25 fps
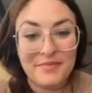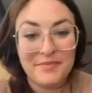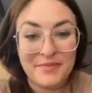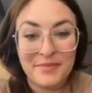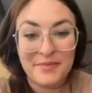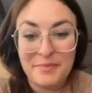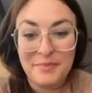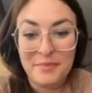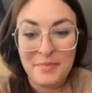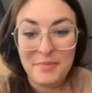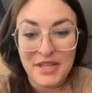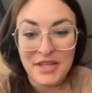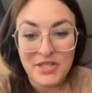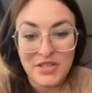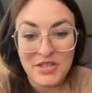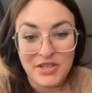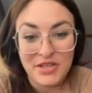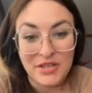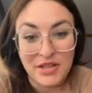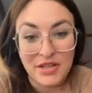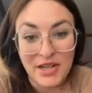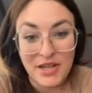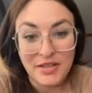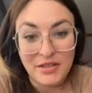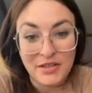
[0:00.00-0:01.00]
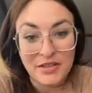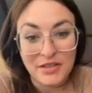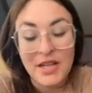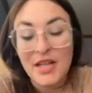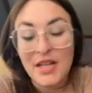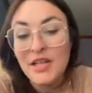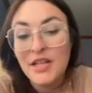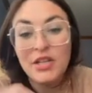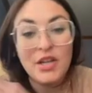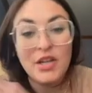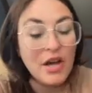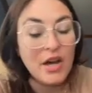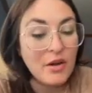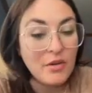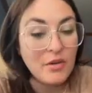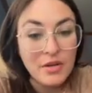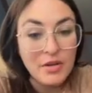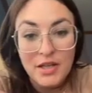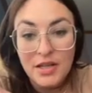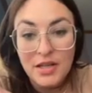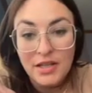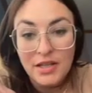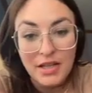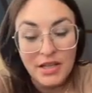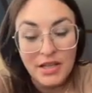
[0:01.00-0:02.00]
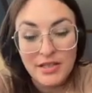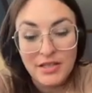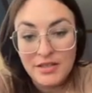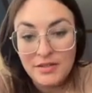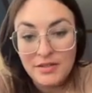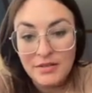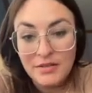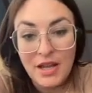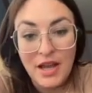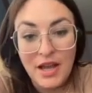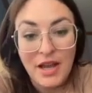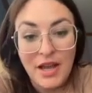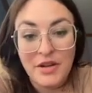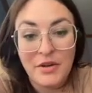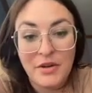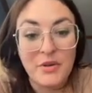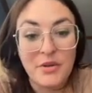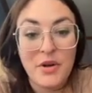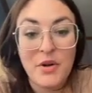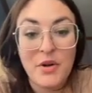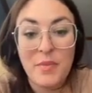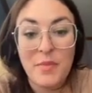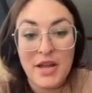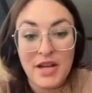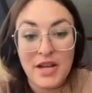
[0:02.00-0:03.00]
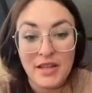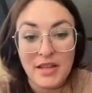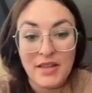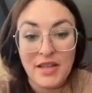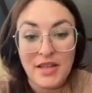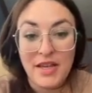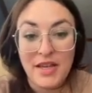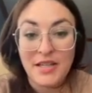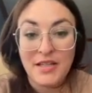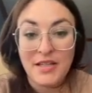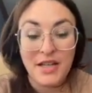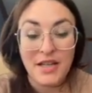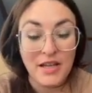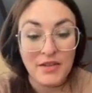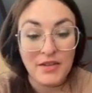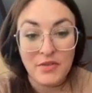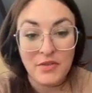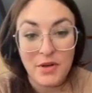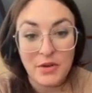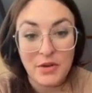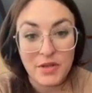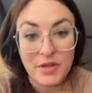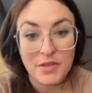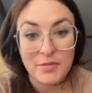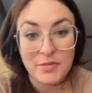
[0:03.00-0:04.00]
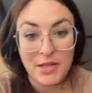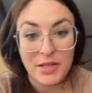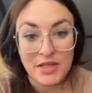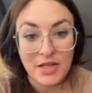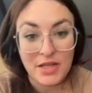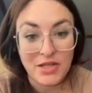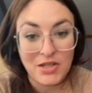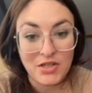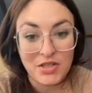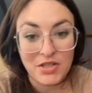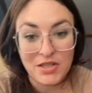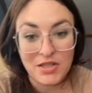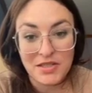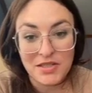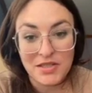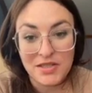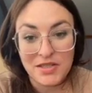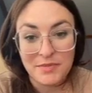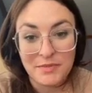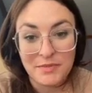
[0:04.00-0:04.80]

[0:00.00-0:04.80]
bitched her out. No, it. I don't hope anything. I have no expectations.